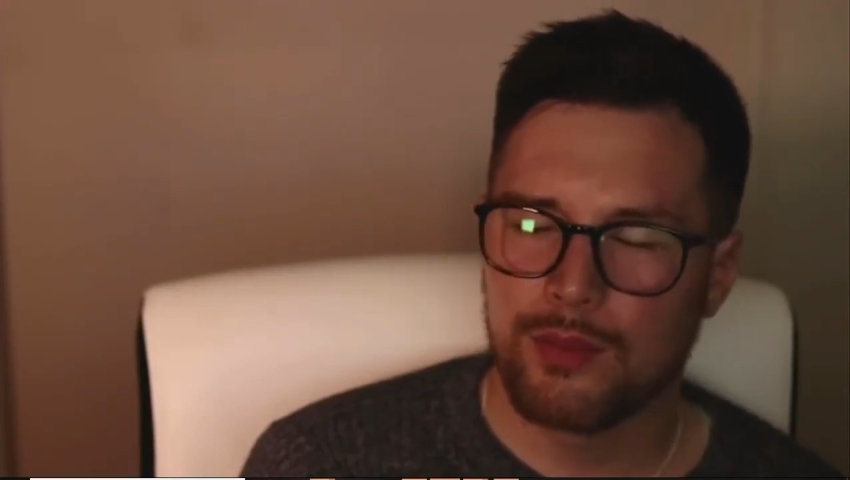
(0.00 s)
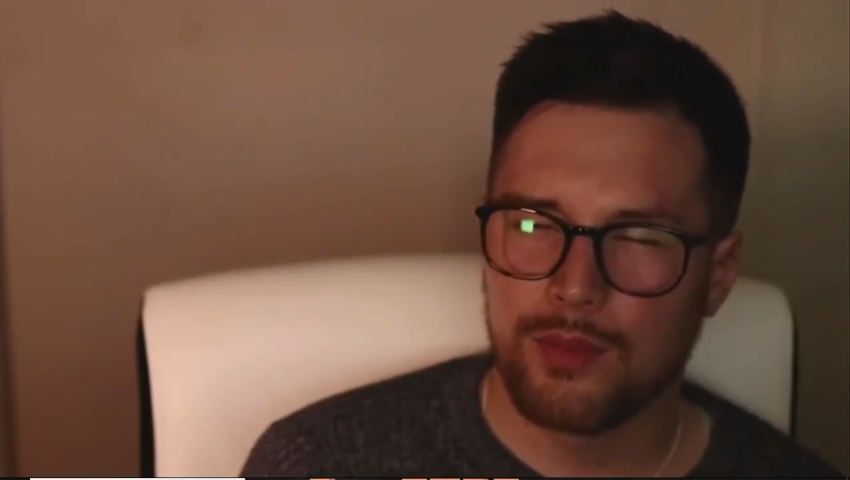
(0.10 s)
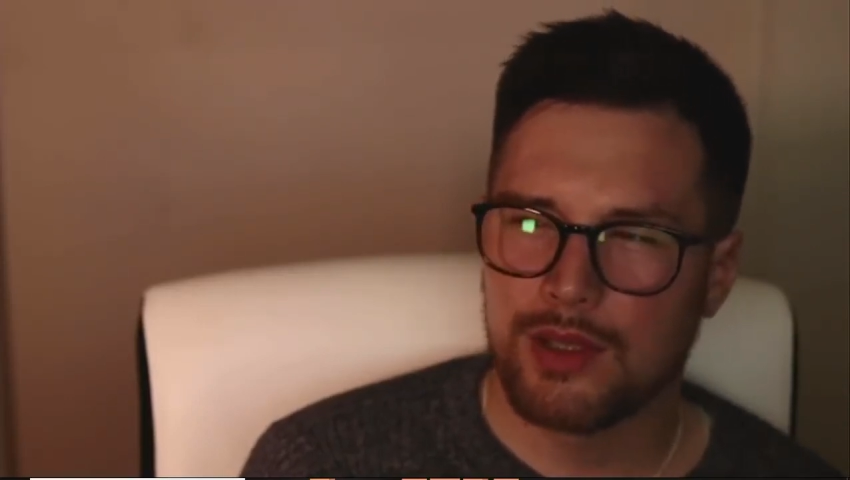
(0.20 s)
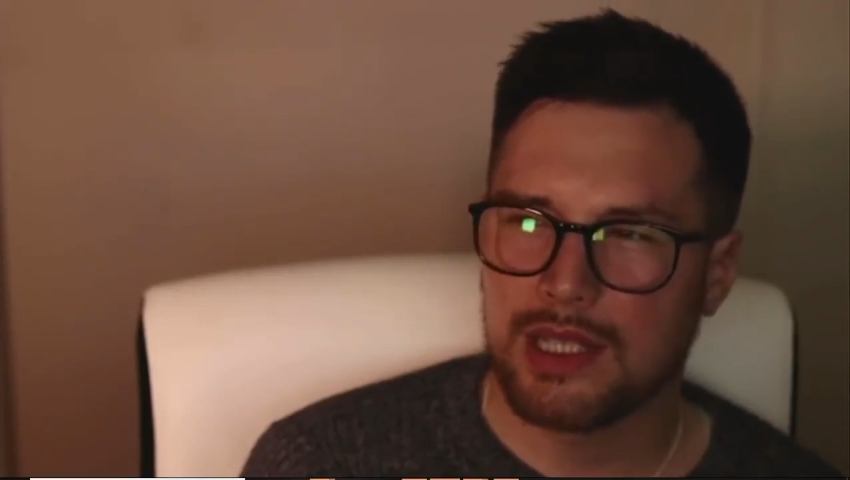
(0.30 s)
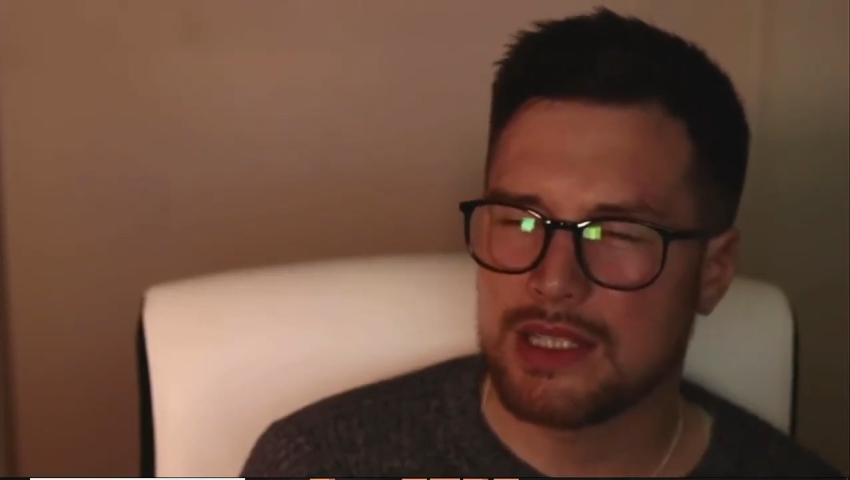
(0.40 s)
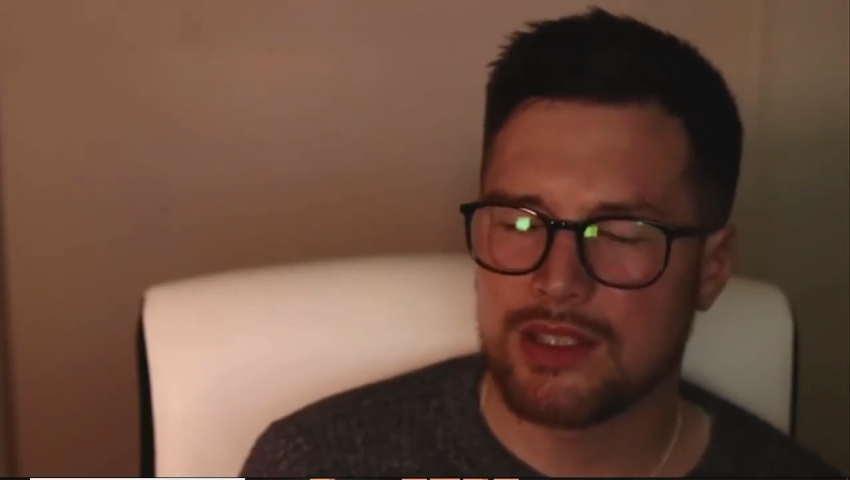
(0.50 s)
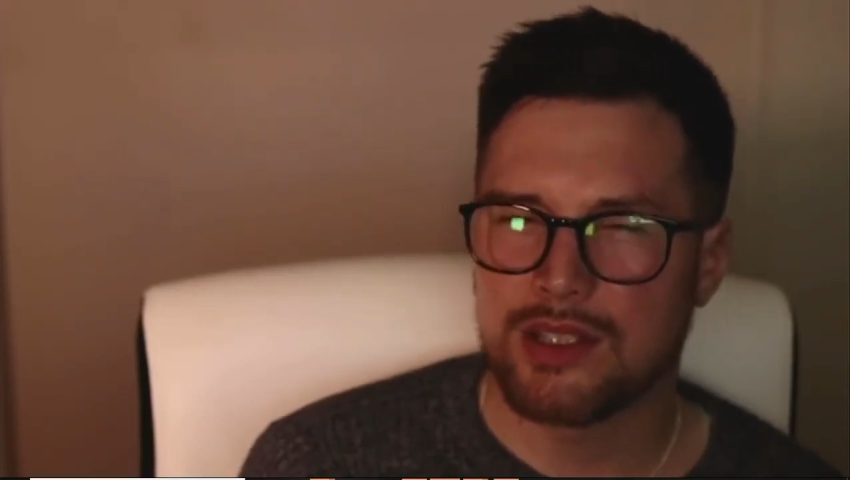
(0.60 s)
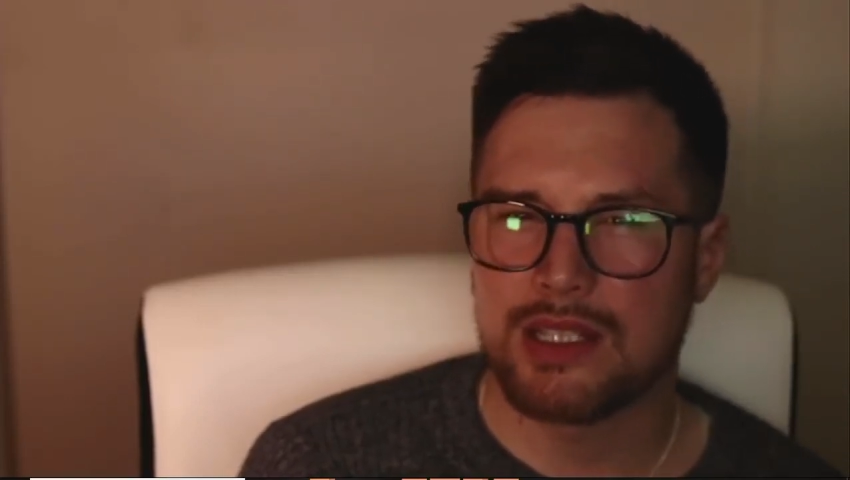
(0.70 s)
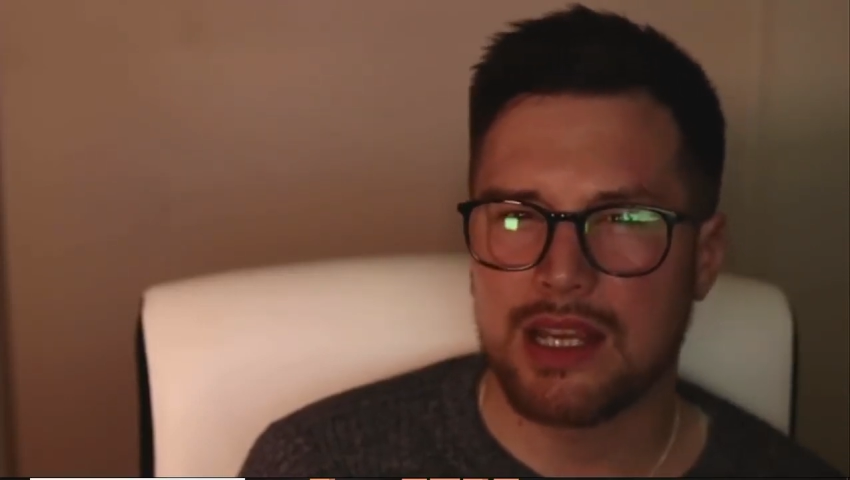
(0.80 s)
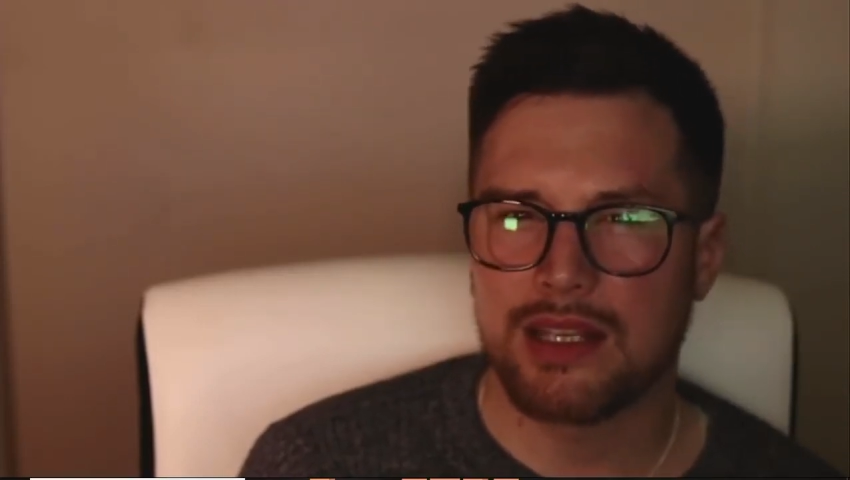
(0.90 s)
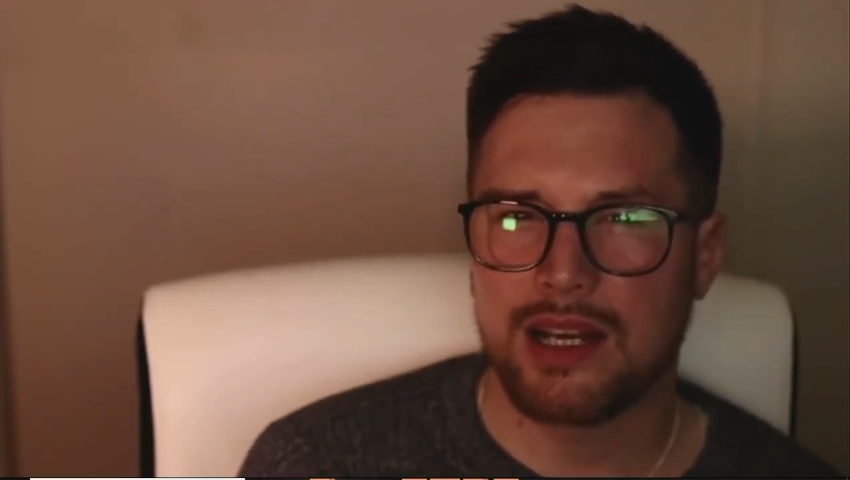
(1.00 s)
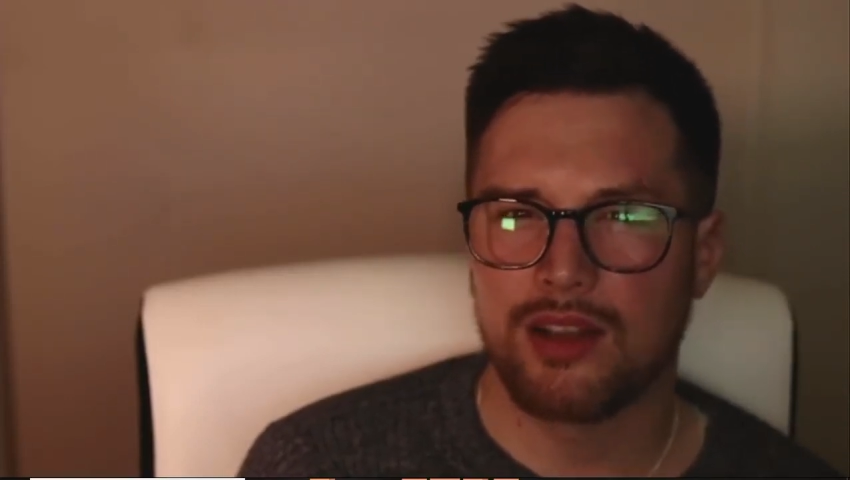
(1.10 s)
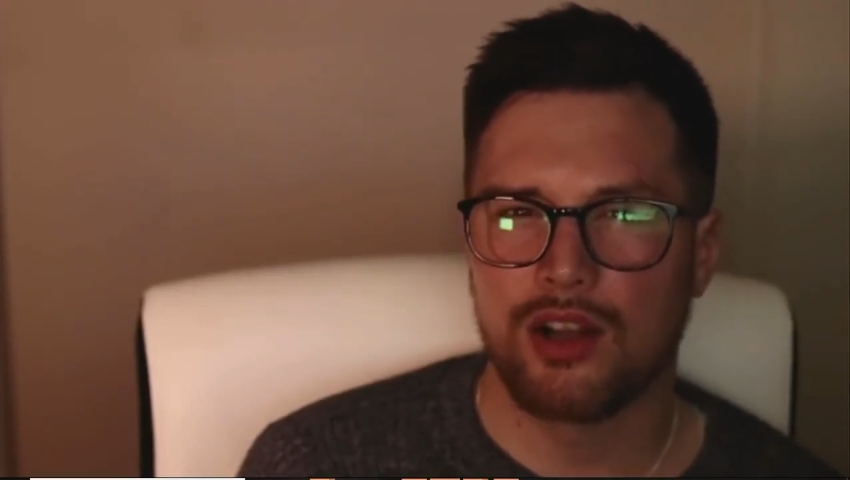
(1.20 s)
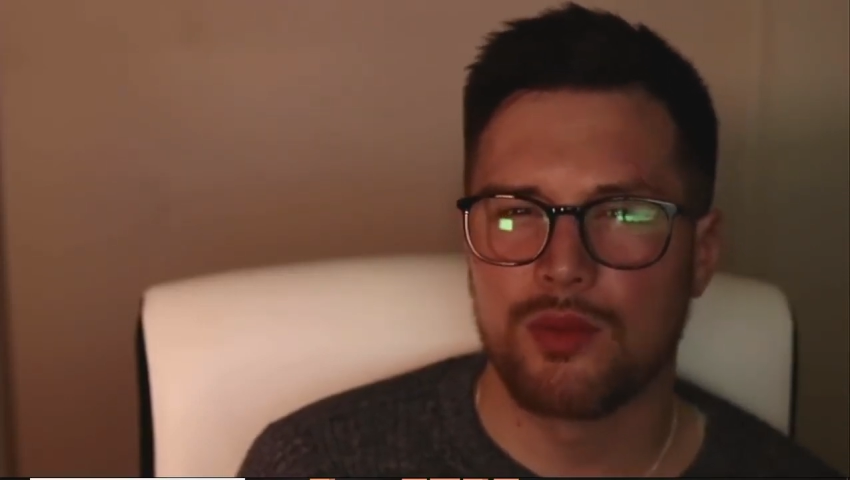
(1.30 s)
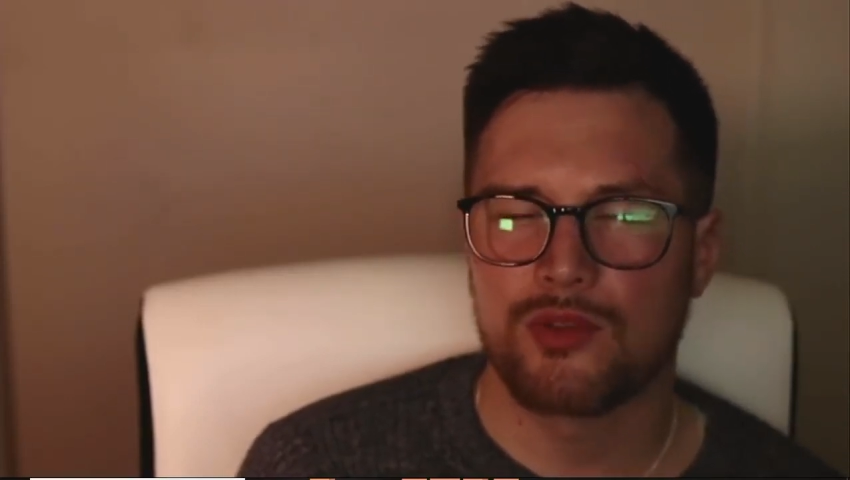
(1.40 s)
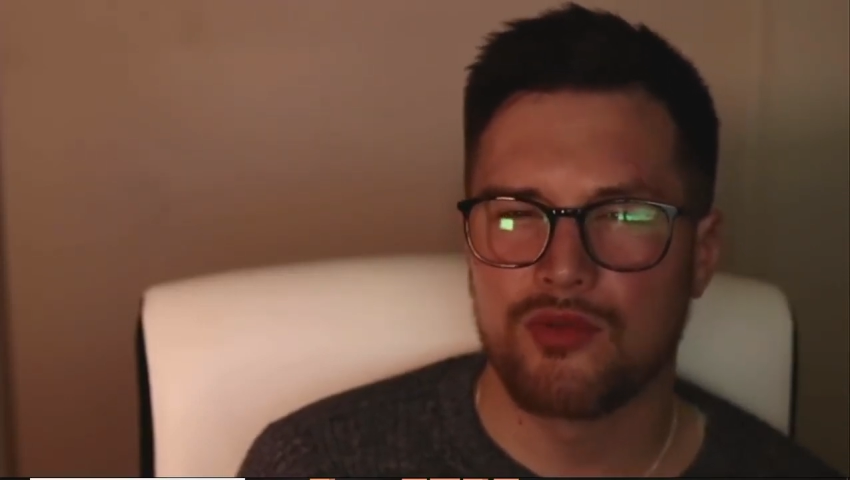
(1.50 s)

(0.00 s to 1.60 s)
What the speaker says: it's a day that I'll always